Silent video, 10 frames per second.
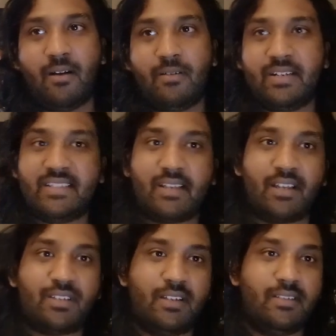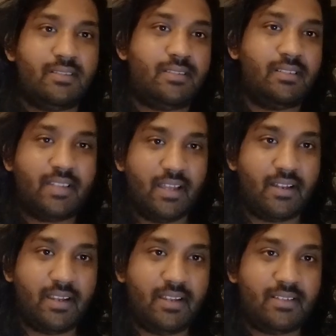discussions,
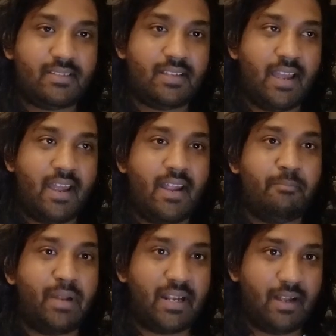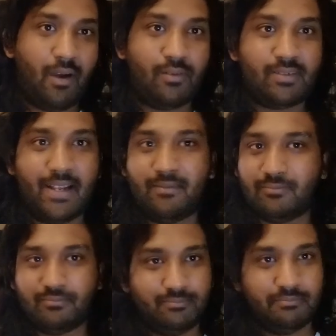theories, and breakdowns,
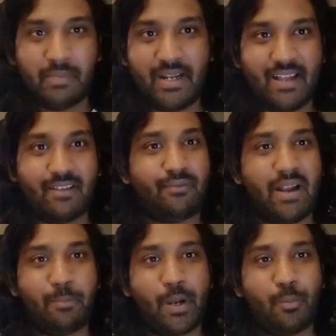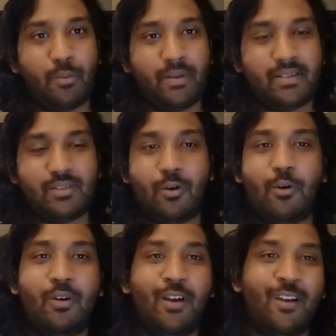and many other fanboy moments.
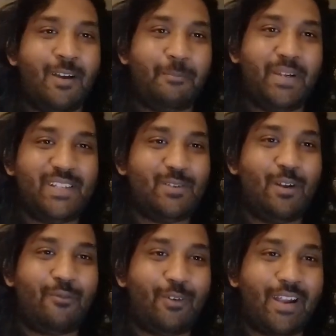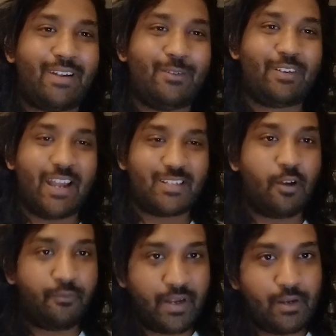So please do not forget to catch our
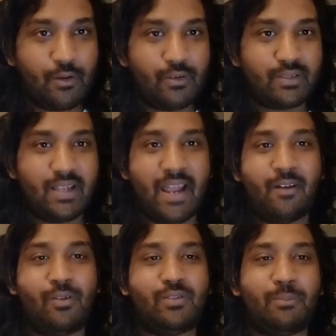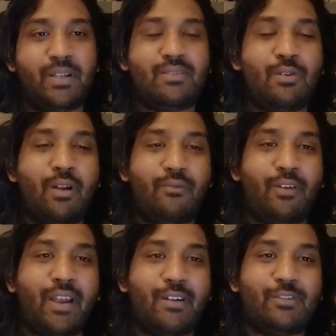videos, and also please do not
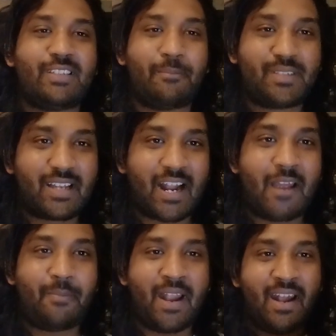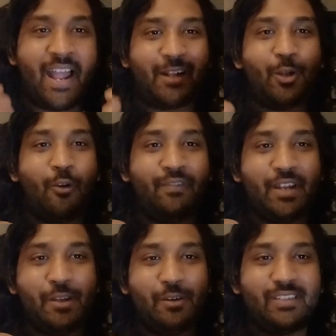forget to subscribe and like to our
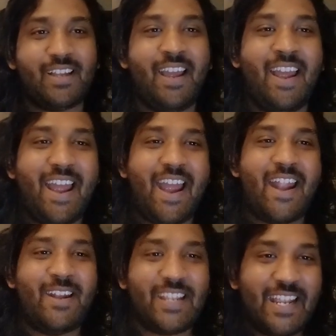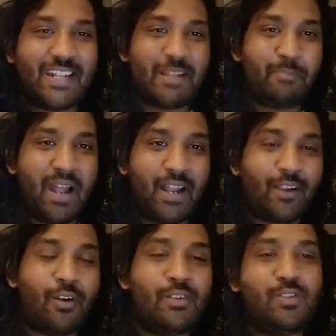videos and hit the bell
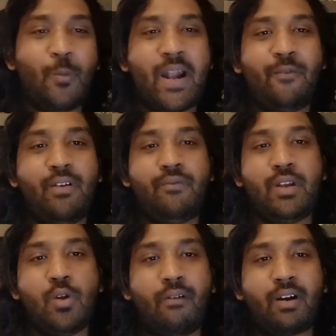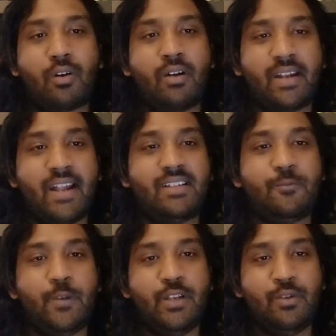icon so whenever we do our contents
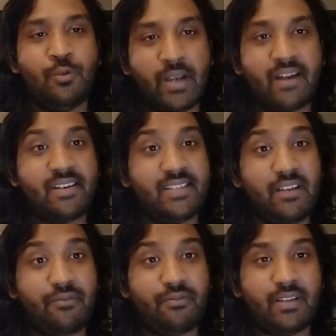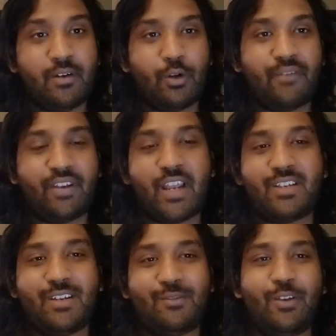you can receive the
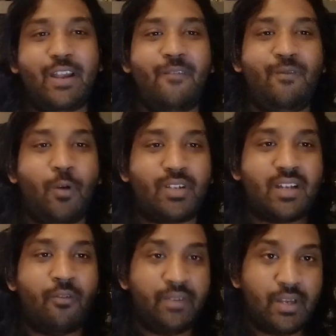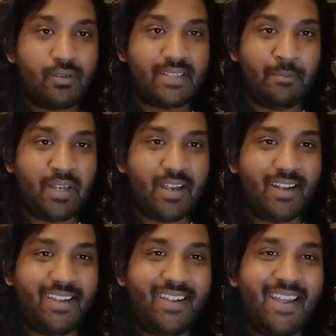notification so you can watch our videos
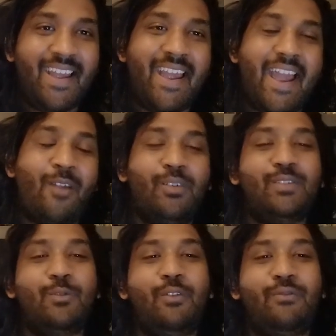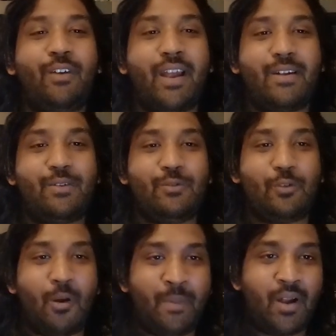immediately. And also don't forget to
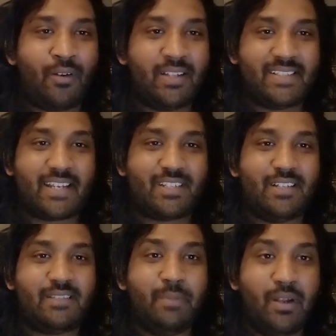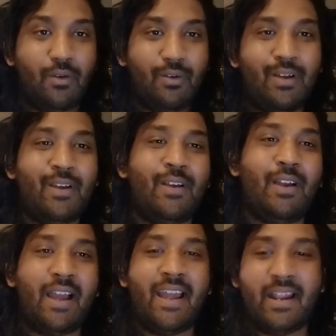comment on the sections below
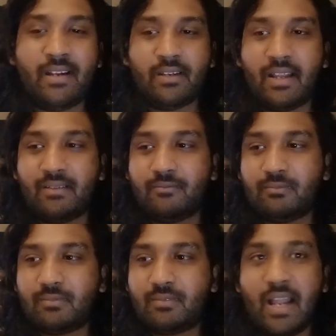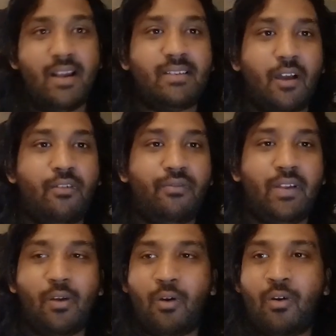and tell us how you
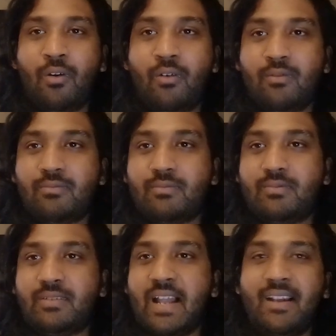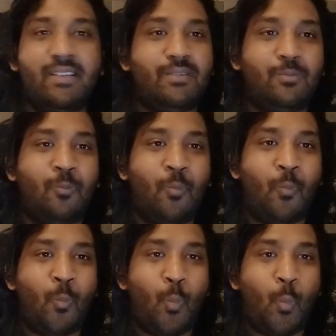feel, or tell us
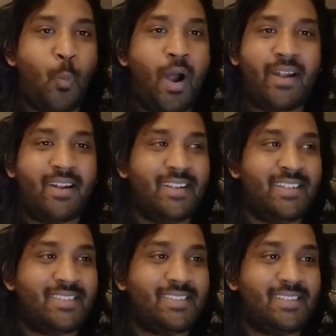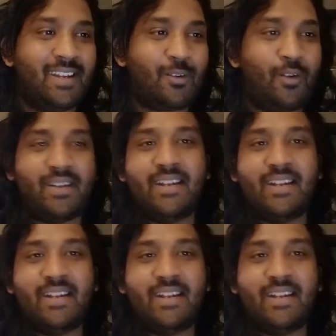what is the contents